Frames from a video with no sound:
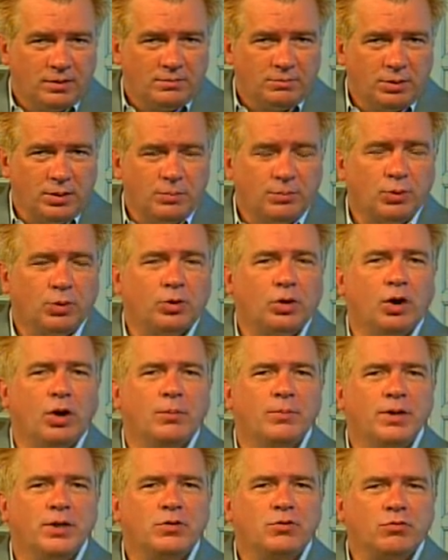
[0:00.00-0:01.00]
People
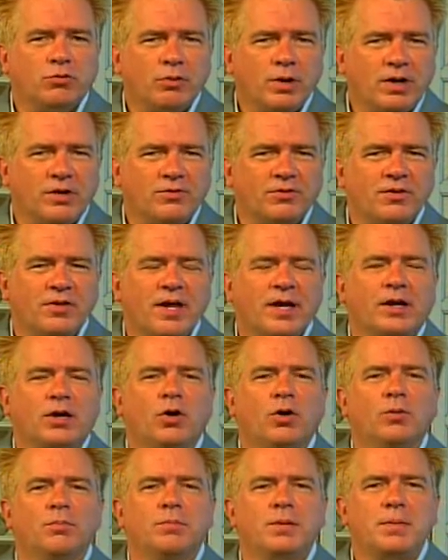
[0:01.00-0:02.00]
called me crazy. They
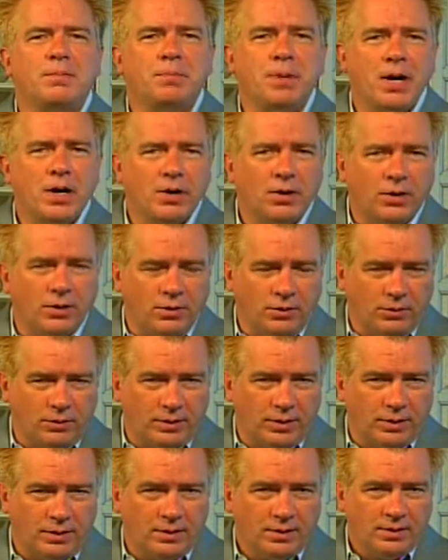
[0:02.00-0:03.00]
called me
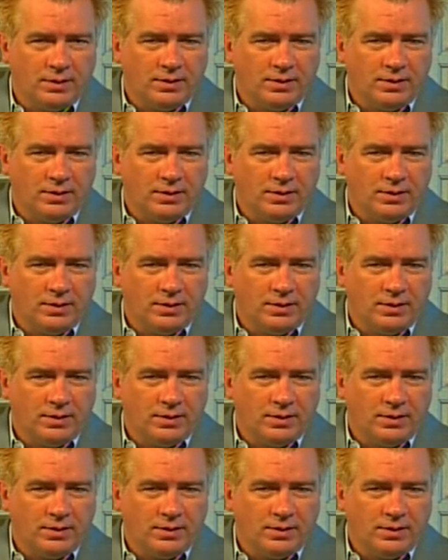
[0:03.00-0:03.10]
paranoid.